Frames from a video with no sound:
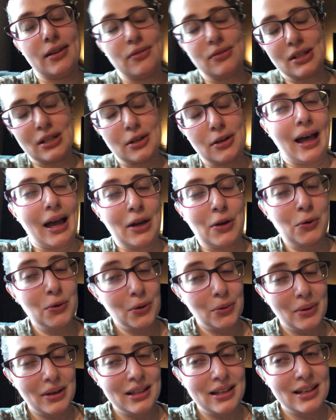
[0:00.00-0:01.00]
of deal i don't
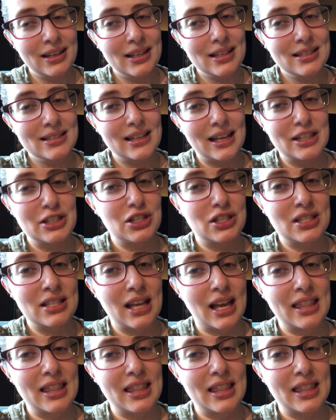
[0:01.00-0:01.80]
know why that is i just